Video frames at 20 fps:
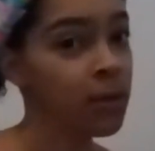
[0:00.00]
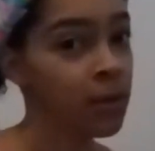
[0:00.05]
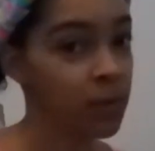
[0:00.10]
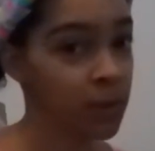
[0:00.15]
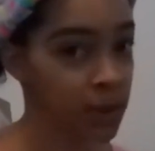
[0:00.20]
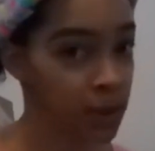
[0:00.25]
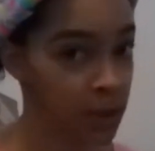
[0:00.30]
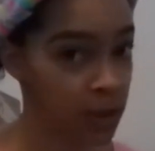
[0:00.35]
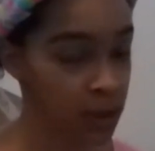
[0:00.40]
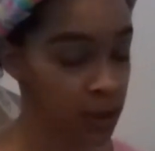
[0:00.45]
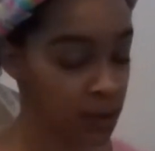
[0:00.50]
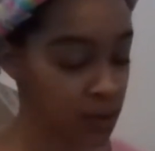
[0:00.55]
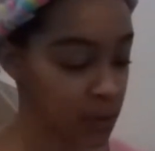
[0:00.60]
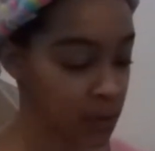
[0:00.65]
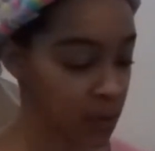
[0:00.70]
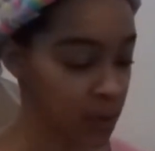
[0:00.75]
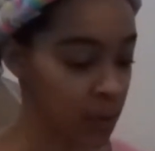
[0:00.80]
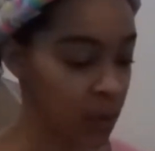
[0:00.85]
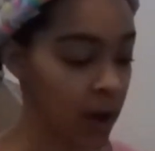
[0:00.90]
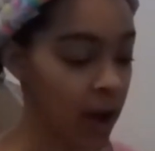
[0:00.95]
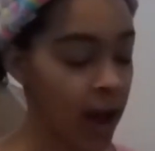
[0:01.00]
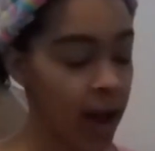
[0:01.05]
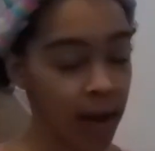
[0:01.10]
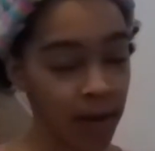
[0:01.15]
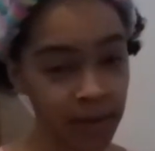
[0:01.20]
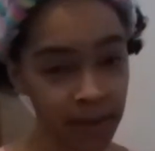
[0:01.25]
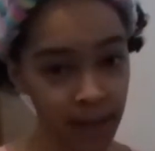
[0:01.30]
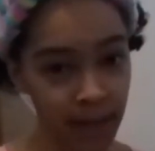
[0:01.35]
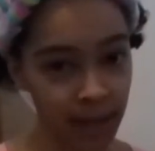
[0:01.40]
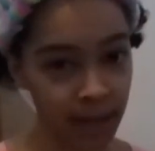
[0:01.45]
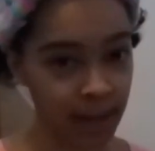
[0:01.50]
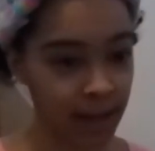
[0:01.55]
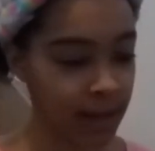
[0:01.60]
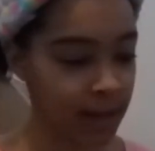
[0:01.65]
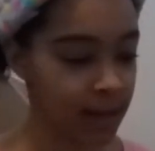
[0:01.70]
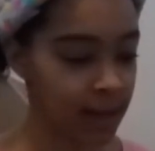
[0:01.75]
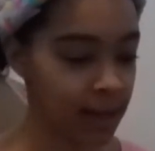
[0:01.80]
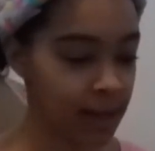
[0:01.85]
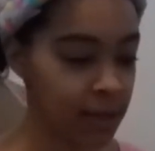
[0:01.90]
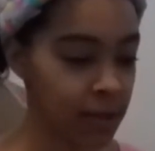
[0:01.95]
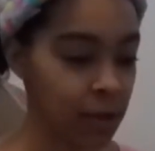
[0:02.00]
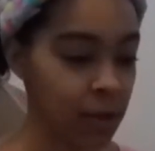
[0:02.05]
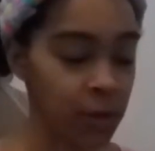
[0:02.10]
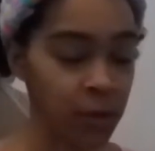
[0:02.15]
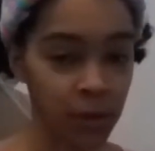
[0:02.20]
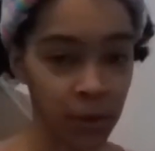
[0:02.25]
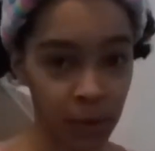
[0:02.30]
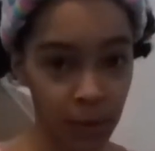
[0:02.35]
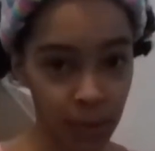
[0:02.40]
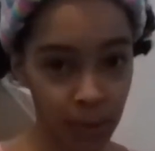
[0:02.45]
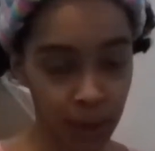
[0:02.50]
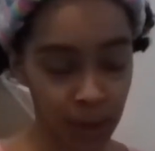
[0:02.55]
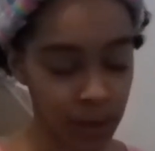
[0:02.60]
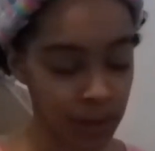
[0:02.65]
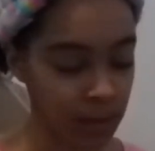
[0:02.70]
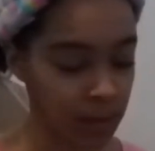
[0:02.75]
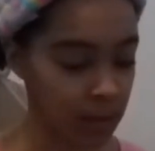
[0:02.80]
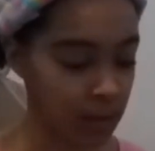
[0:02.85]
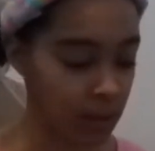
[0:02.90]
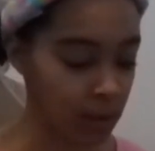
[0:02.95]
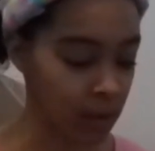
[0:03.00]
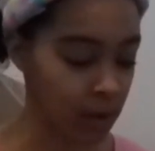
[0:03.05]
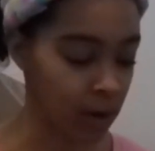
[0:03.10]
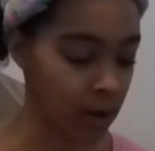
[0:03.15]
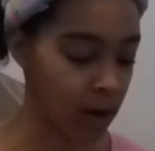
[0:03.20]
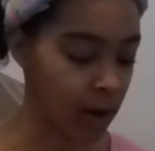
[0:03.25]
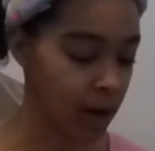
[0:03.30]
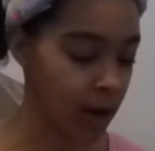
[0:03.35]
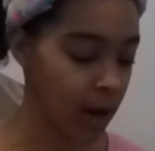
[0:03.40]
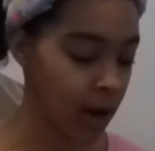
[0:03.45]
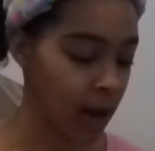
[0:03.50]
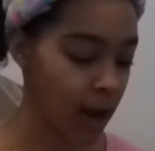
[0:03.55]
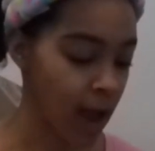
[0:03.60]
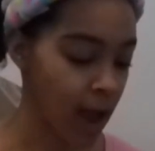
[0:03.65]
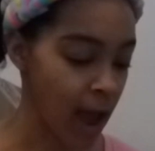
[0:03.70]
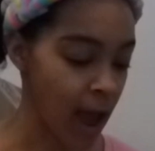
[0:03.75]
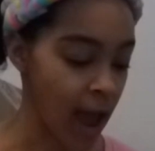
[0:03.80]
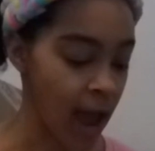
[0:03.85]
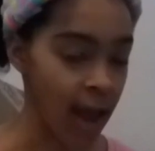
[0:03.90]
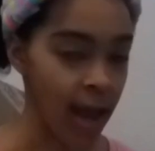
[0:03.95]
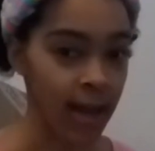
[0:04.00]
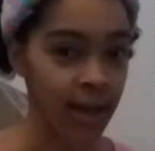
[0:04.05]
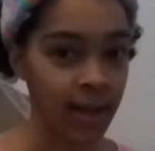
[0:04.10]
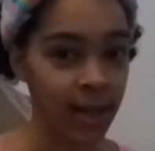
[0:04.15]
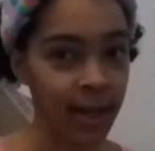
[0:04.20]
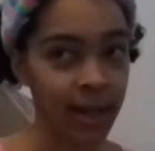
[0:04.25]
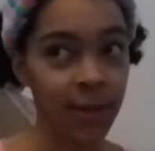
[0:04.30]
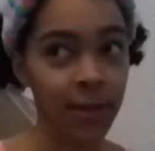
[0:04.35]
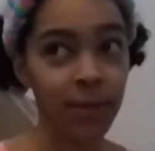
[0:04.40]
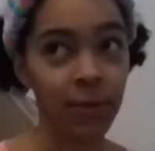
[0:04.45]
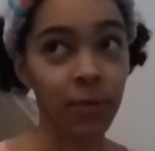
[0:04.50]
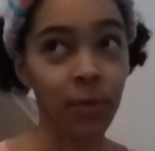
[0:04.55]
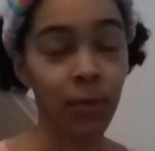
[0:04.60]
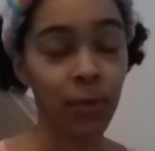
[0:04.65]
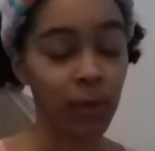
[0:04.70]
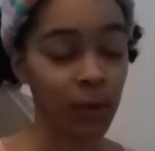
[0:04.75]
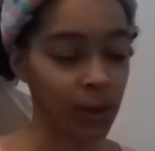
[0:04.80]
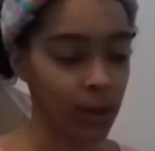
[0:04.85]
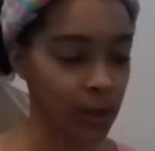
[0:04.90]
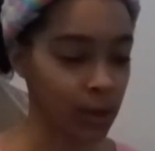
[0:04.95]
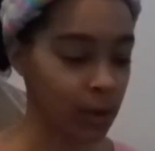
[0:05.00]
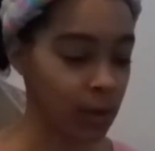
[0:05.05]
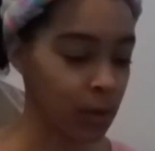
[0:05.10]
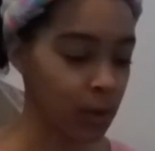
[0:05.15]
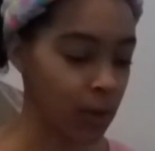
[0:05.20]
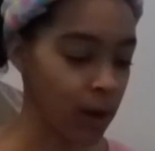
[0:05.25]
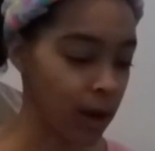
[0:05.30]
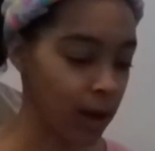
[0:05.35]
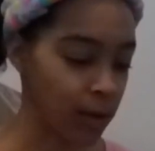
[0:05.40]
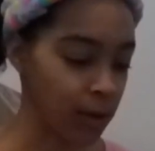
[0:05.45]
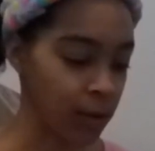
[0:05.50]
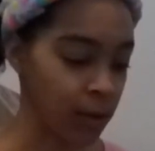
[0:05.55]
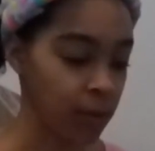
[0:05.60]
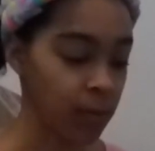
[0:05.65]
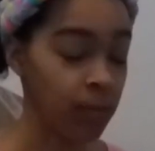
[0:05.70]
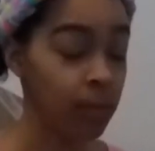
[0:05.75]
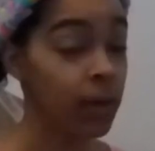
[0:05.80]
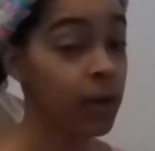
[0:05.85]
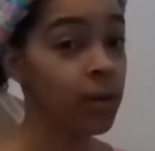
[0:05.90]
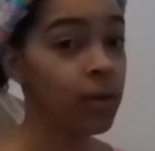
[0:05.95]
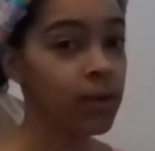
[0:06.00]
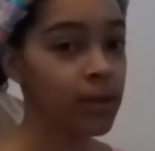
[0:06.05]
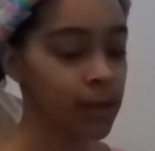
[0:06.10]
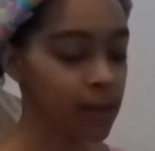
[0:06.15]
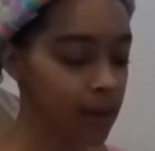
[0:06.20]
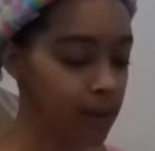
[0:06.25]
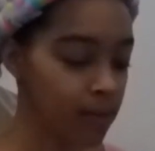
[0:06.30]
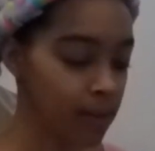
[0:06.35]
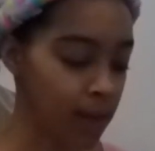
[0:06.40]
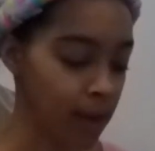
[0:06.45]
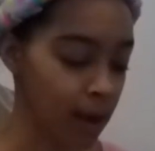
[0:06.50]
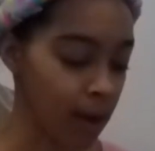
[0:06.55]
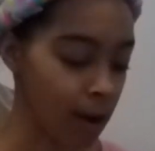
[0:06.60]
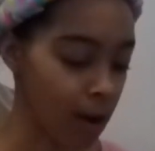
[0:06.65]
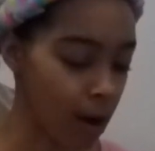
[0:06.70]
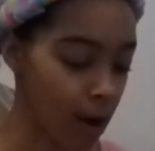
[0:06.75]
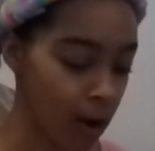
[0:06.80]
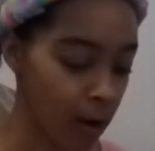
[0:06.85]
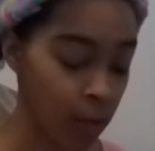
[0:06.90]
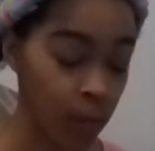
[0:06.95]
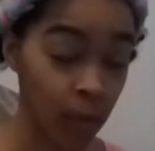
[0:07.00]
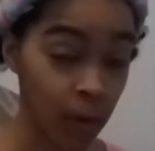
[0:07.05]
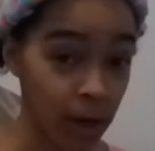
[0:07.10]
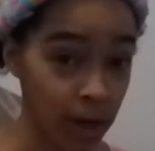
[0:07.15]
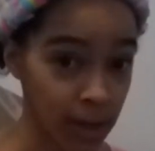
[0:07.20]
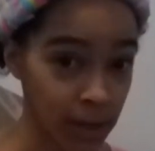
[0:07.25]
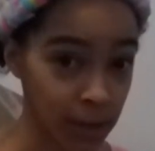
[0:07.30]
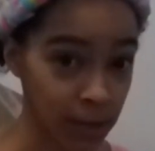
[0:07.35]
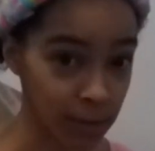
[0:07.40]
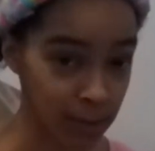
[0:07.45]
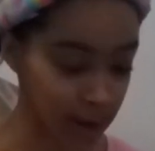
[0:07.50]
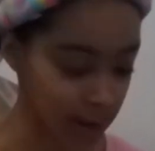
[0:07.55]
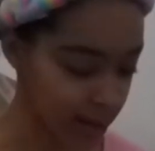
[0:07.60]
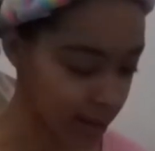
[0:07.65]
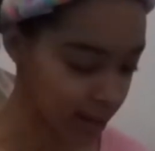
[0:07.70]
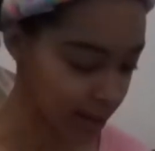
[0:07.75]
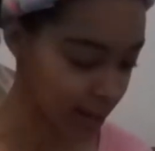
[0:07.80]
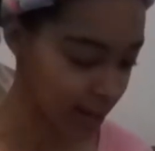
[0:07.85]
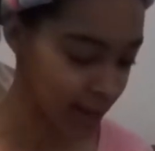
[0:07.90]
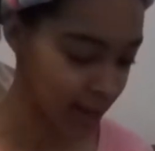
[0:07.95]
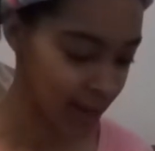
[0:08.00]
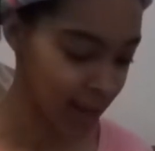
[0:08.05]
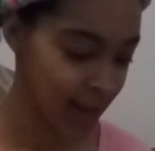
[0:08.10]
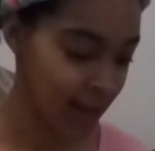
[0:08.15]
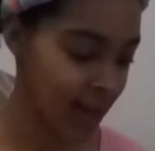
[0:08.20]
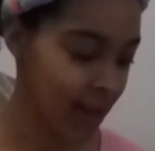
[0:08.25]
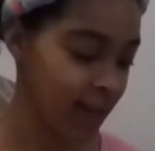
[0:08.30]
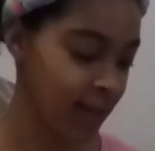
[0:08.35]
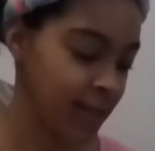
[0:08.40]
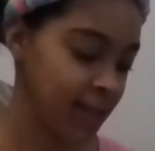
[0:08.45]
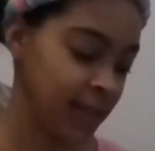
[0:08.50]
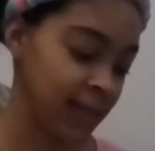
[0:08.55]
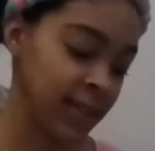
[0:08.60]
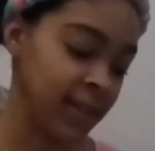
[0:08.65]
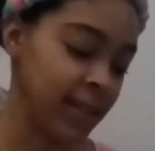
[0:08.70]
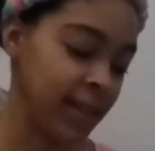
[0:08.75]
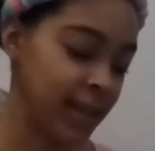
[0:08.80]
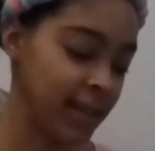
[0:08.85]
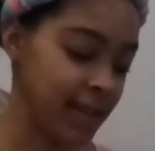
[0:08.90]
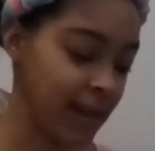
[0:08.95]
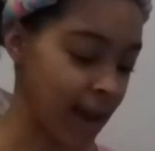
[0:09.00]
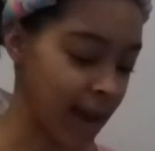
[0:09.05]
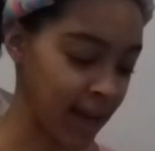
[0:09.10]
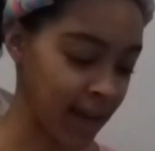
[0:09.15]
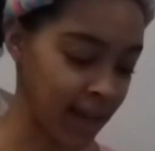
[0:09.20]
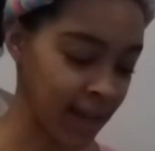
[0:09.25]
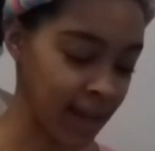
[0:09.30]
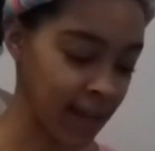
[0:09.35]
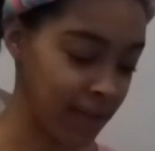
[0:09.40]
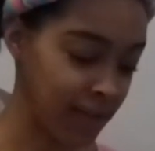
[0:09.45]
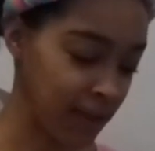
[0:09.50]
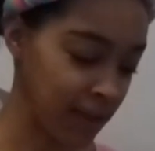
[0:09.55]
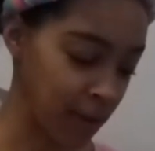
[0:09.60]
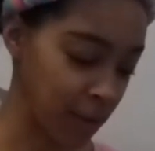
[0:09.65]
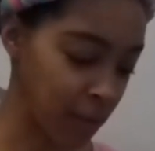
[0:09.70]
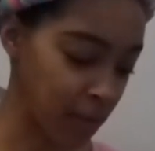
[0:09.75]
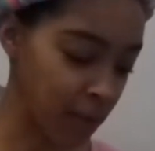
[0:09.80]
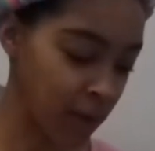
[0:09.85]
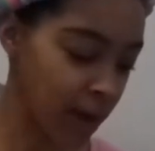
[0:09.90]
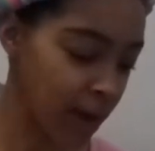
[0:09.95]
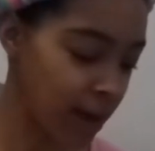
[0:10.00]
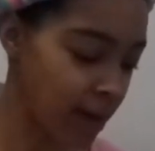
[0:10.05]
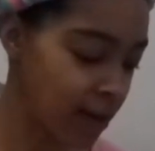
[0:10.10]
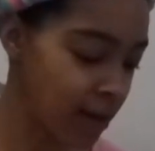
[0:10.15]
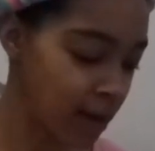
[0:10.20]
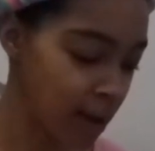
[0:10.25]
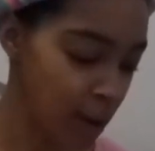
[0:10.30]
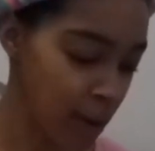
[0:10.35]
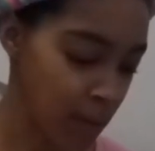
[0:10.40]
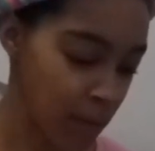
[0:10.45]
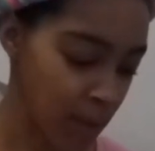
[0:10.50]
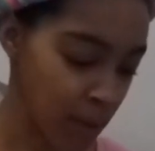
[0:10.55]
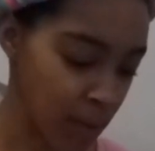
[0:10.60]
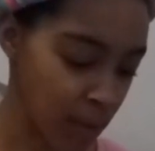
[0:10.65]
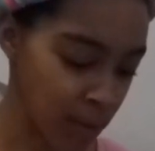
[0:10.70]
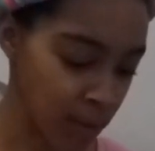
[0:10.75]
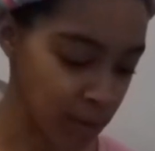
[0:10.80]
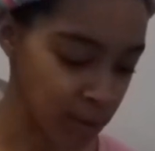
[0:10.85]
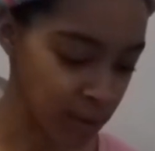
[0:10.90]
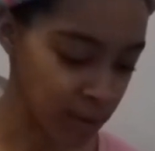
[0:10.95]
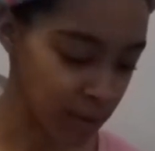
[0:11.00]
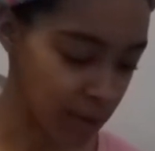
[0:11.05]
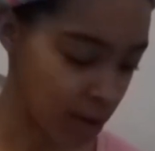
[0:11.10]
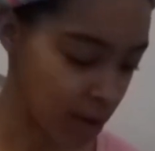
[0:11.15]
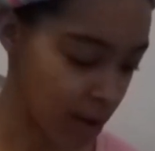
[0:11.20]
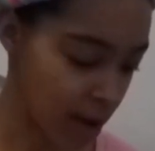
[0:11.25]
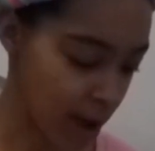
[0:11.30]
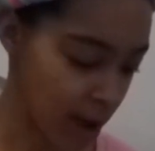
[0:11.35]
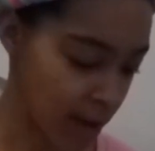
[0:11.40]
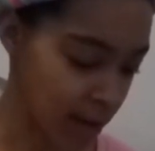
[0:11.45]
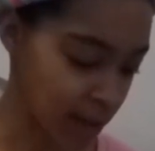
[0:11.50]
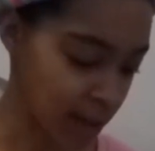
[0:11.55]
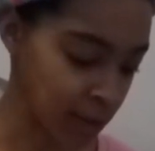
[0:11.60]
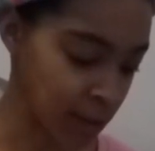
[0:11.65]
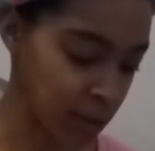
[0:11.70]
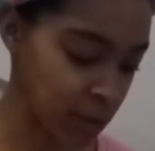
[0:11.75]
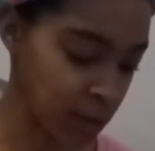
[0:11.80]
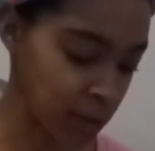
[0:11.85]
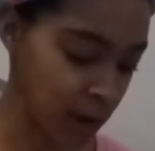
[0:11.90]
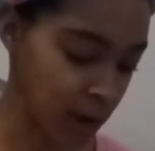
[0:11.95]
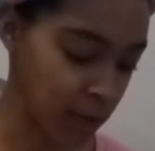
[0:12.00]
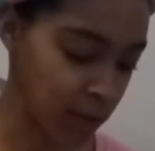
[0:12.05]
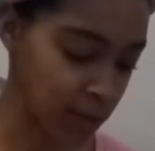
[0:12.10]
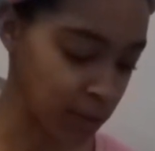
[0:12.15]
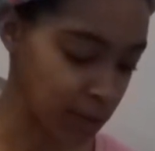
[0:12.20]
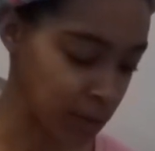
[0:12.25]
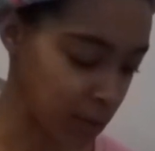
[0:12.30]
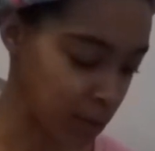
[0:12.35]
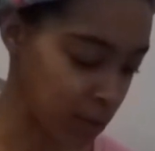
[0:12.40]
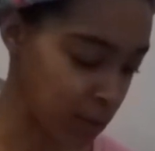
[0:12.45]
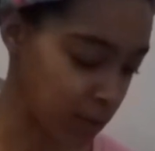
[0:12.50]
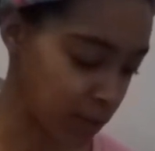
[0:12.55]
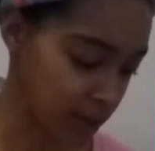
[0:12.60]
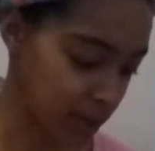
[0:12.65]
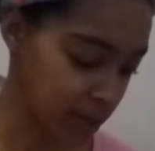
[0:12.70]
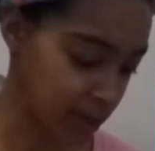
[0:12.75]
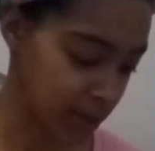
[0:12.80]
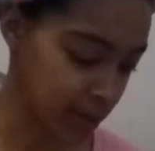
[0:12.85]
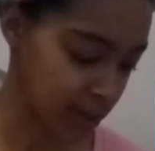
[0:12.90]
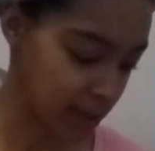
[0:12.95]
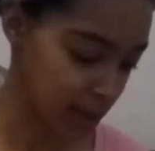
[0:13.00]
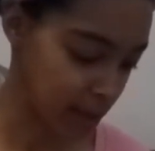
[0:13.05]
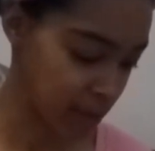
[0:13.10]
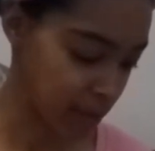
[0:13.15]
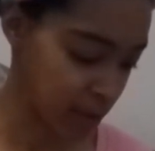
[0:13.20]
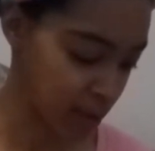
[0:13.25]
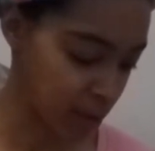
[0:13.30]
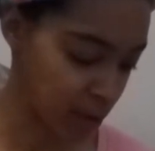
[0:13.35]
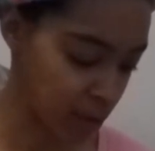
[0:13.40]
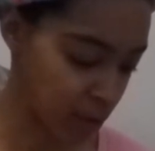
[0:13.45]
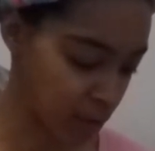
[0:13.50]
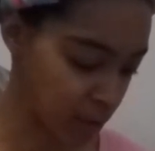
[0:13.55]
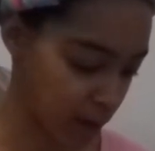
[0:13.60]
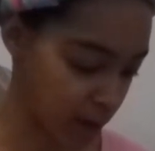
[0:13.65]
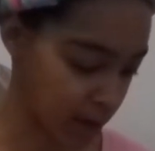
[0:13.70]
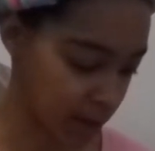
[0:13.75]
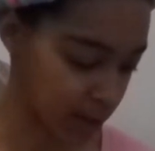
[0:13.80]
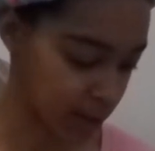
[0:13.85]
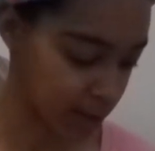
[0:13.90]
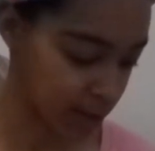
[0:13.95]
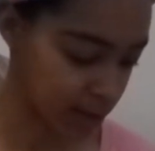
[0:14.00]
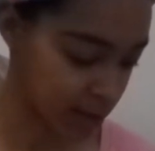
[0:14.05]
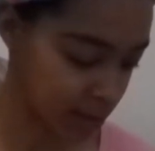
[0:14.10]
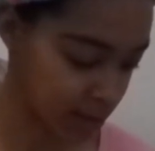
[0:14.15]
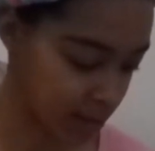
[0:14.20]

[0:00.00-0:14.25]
Which is true. I have taken these dolls to the beach before and it is really cool how you can pose them. They are water friendly. She says, I can even get wet, but most of all, I like to travel to new places and meet new friends.